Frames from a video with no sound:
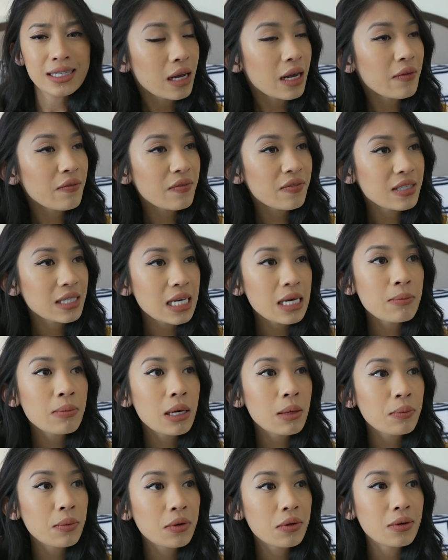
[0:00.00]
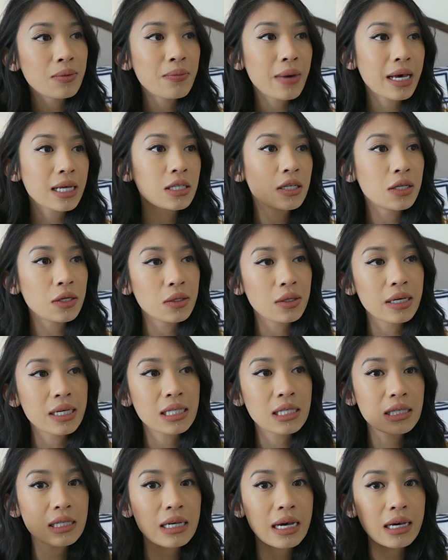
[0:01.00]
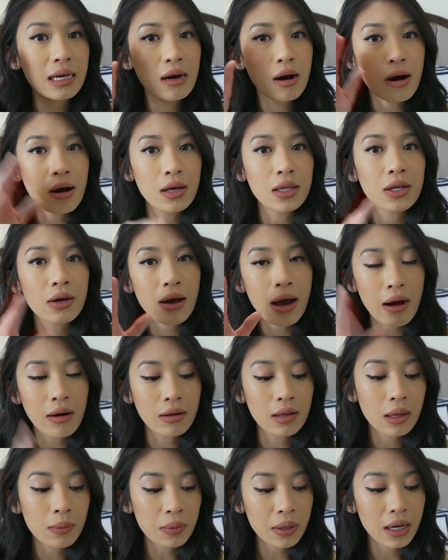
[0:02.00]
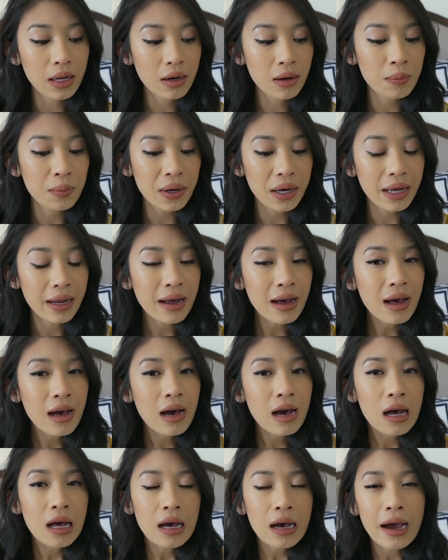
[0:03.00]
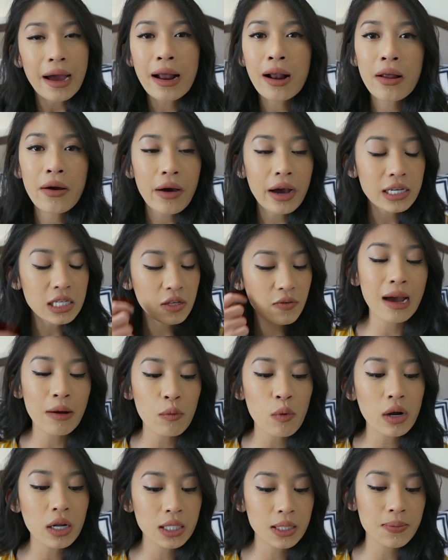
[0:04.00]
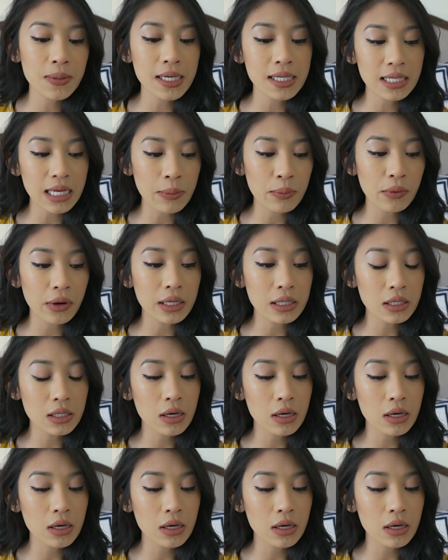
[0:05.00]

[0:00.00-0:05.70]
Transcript: And I've seen people make to-do lists like on their hourly planner, but I don't know, I want it to be separate.